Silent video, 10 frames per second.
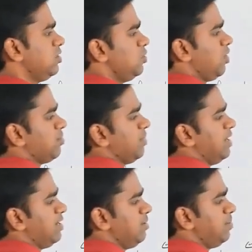You are
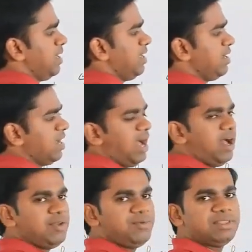multiplying
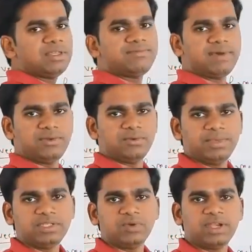I with a 5,
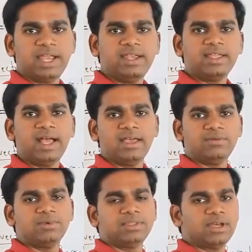means you are adding
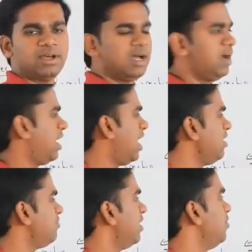I with
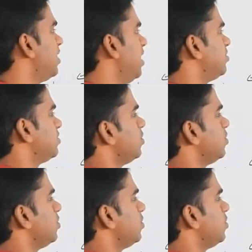I 5 times.